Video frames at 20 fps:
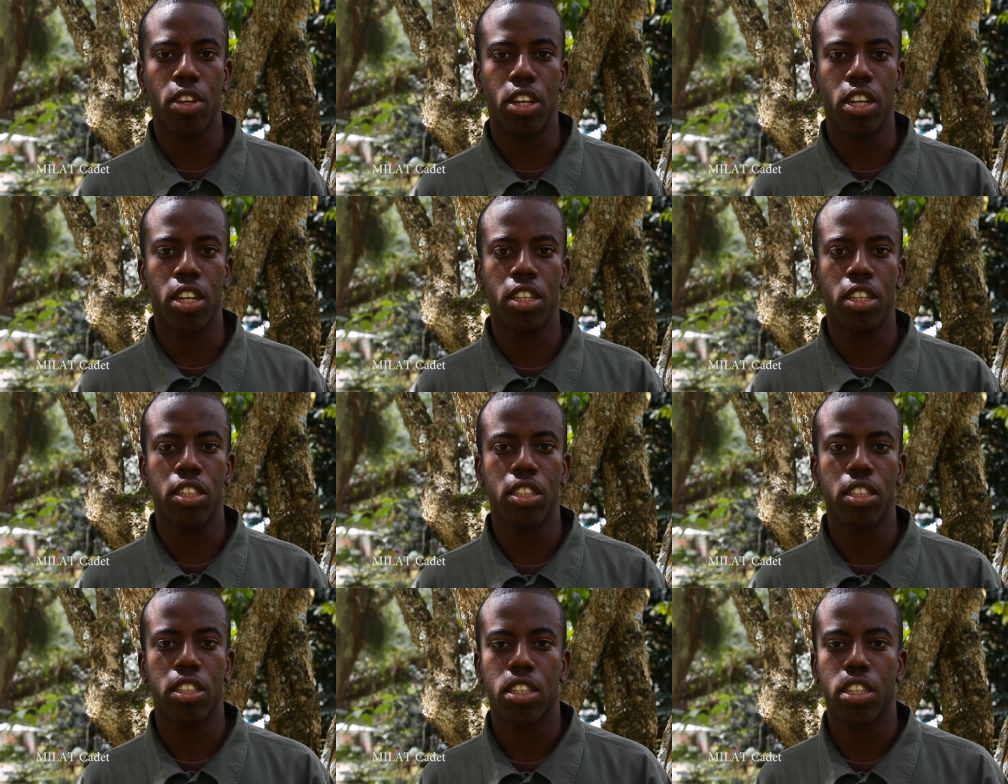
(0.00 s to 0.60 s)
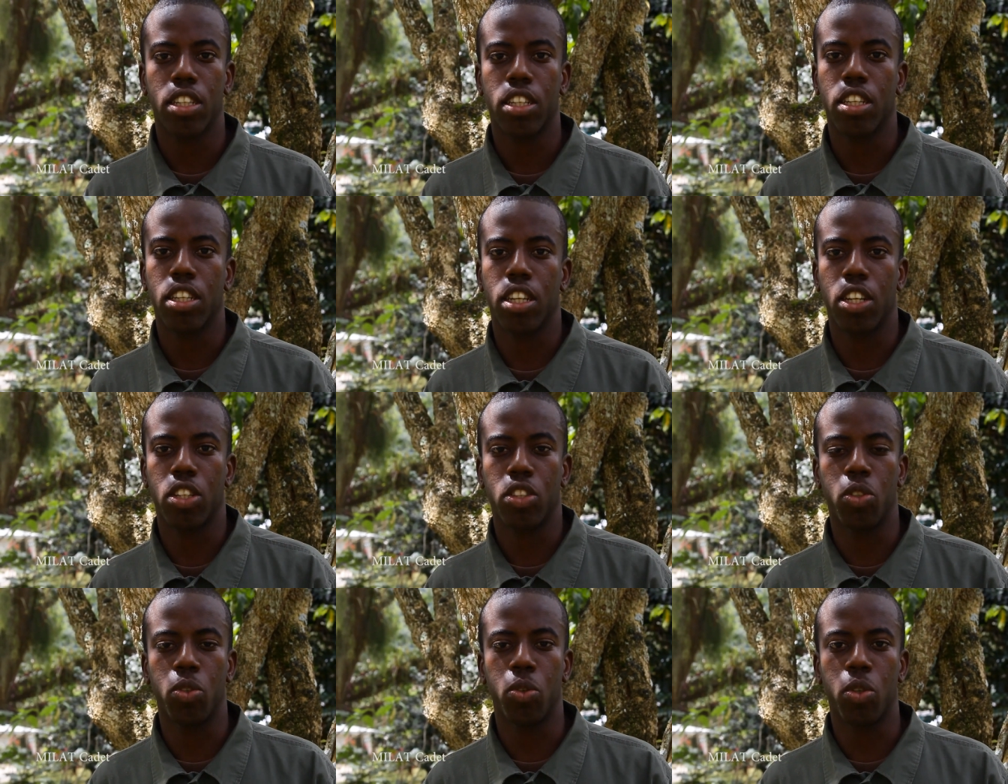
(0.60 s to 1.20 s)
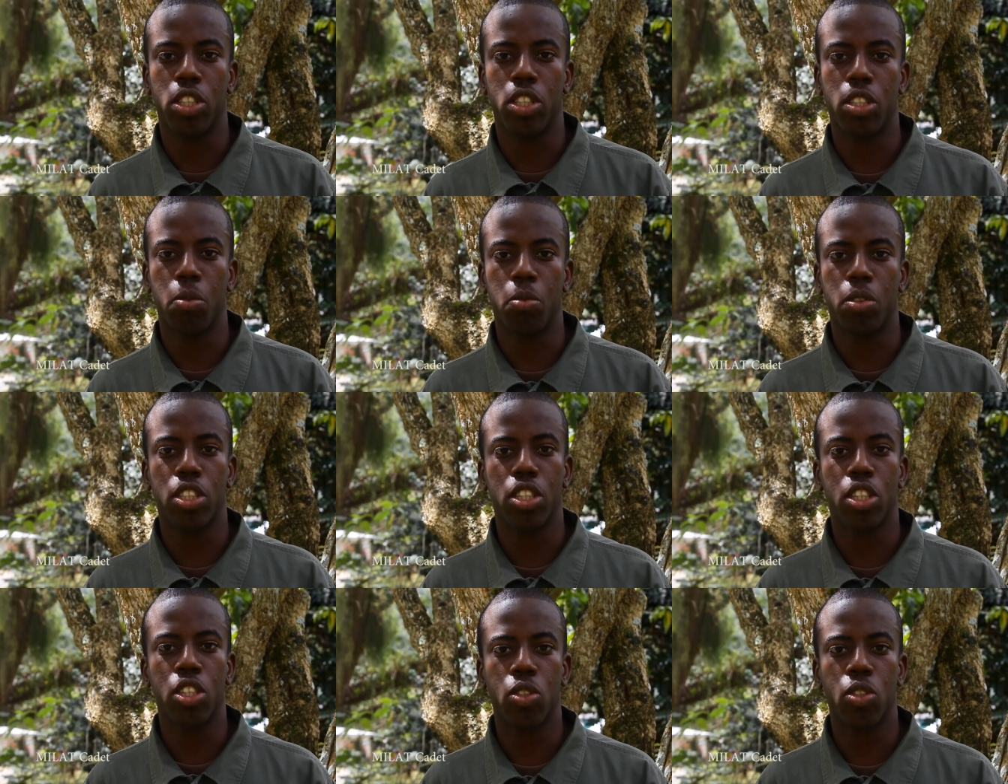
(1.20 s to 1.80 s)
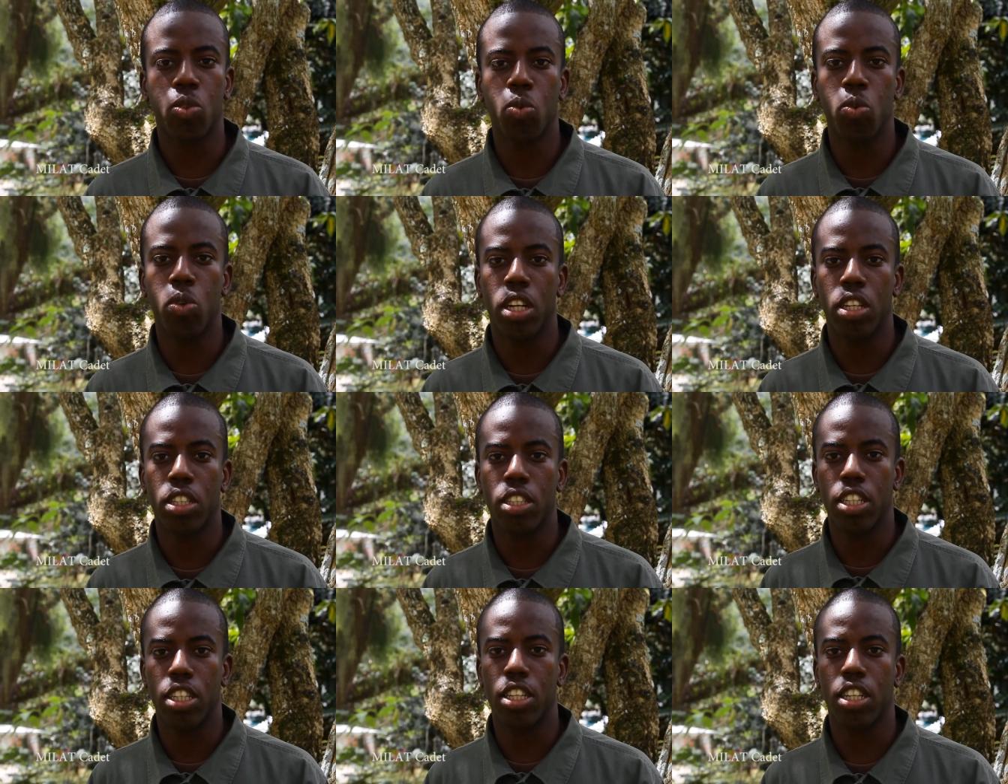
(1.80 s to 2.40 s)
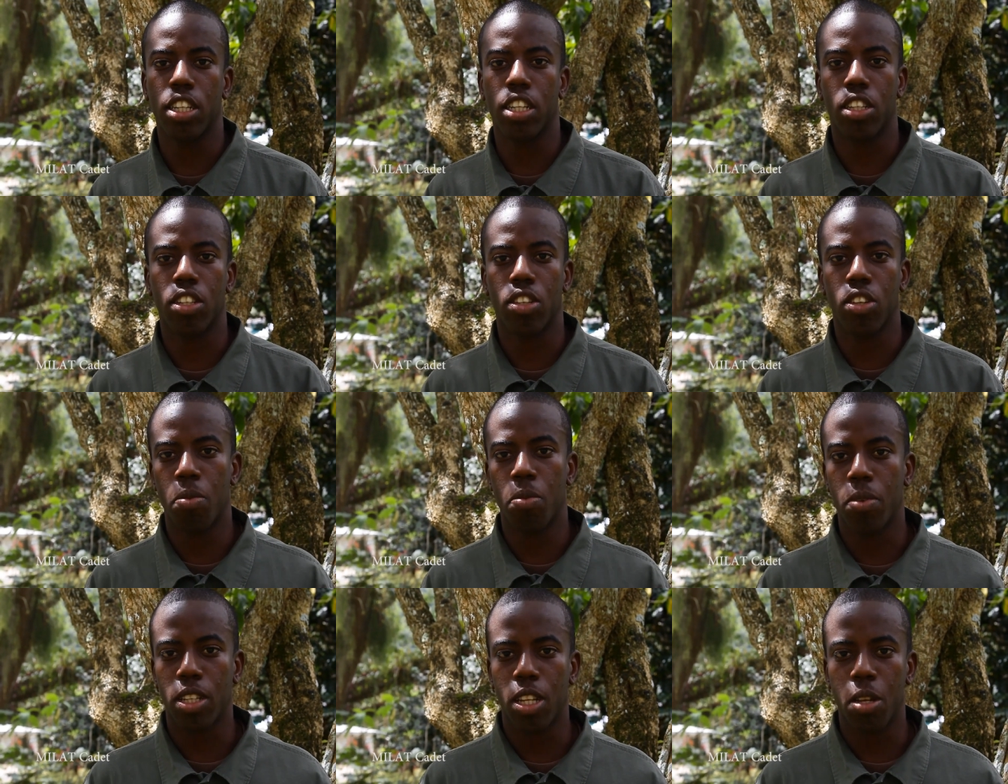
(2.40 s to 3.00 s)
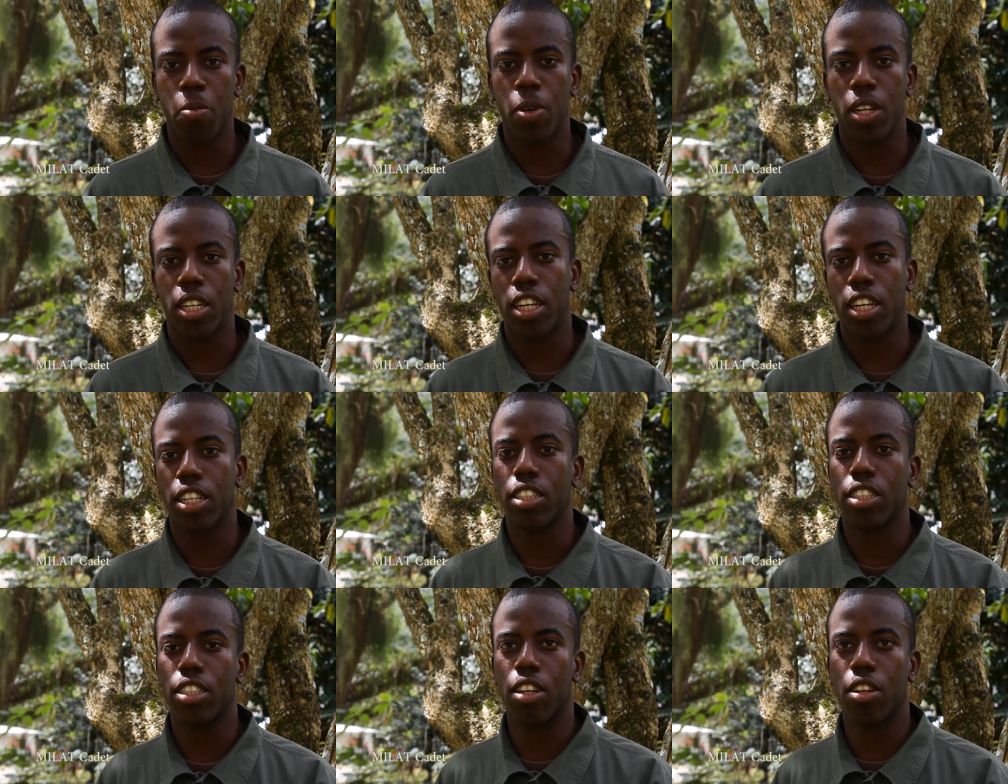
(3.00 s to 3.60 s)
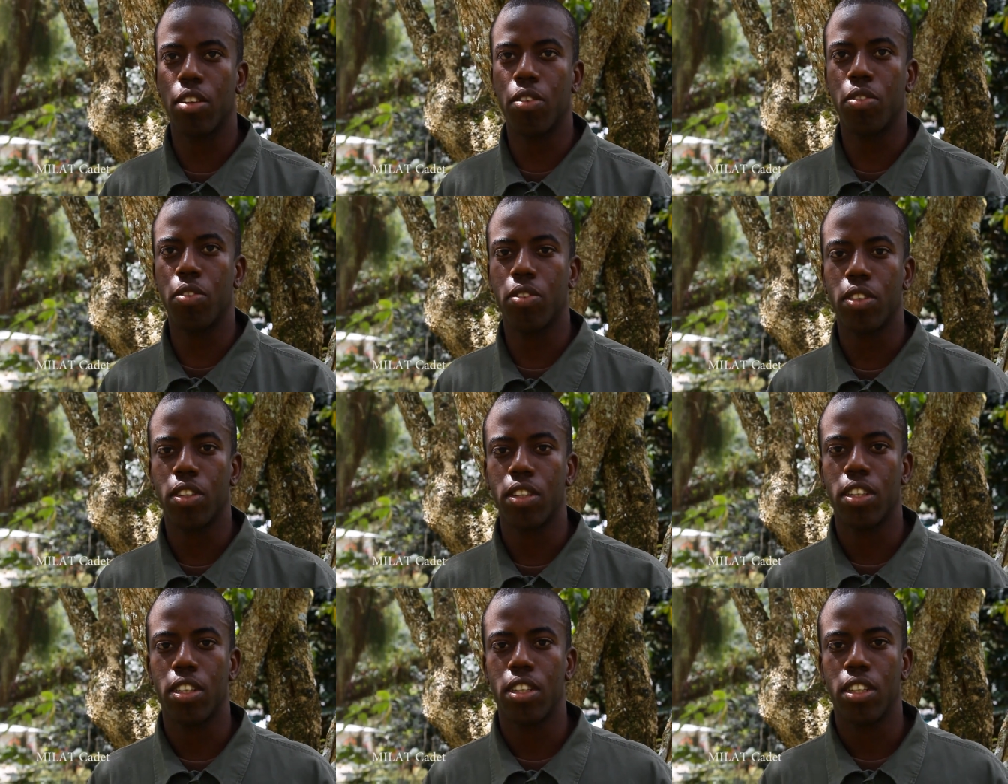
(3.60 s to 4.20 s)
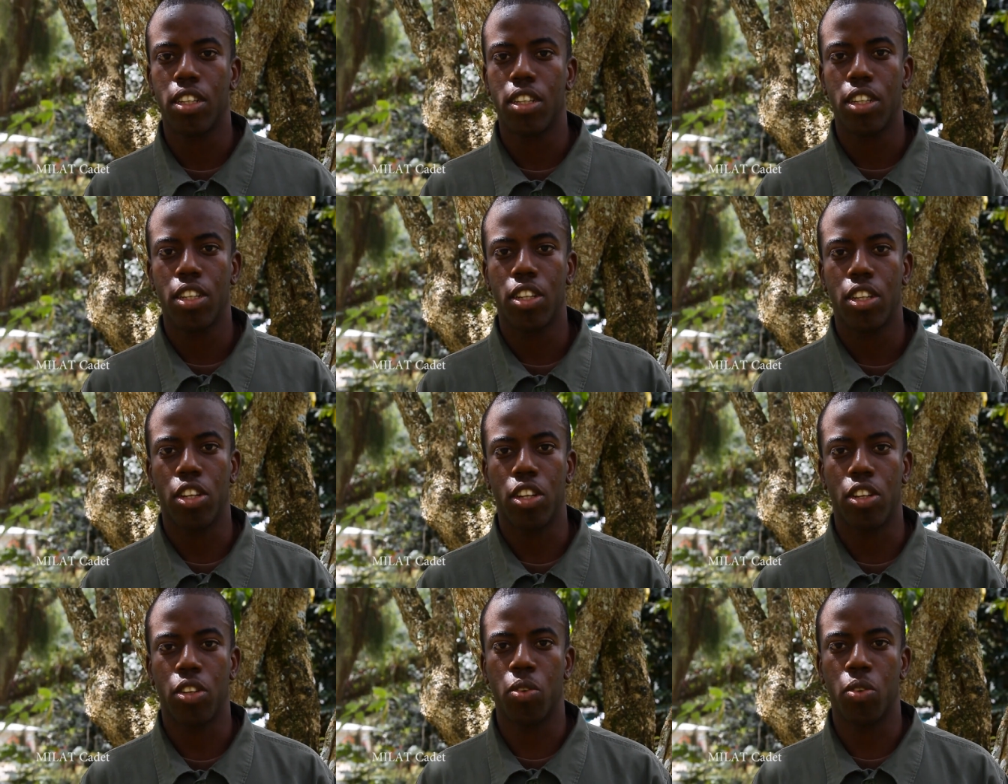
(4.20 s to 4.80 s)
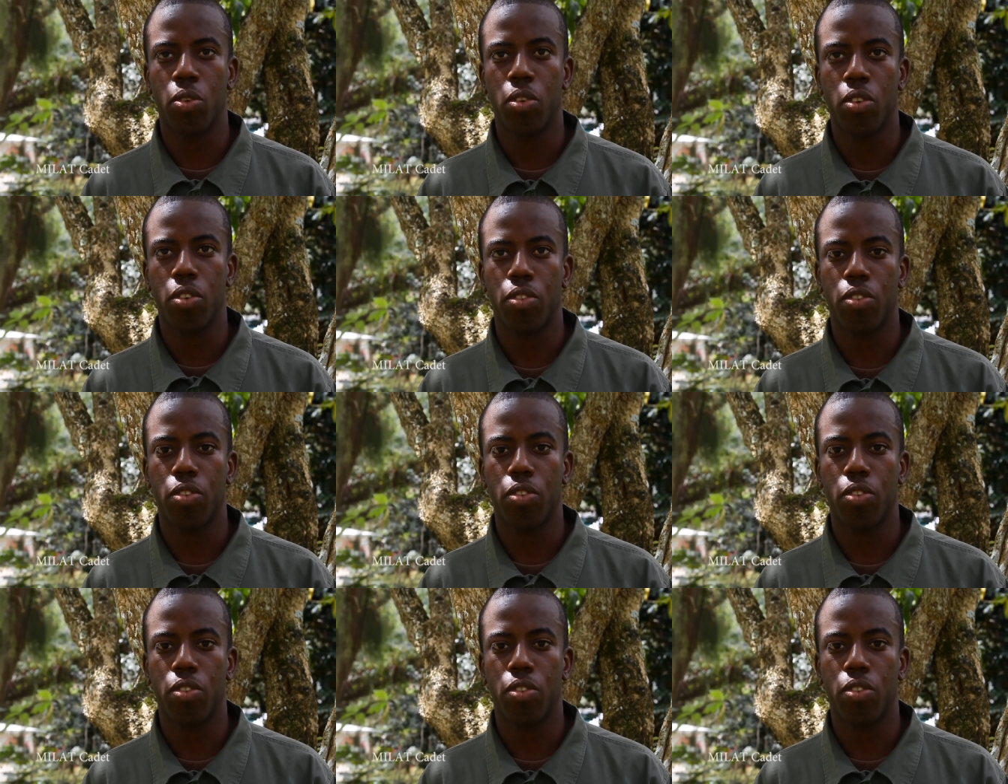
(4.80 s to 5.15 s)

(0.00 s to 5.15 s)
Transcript: you get through with subjects in school, and think you can commit it better yourself, you know?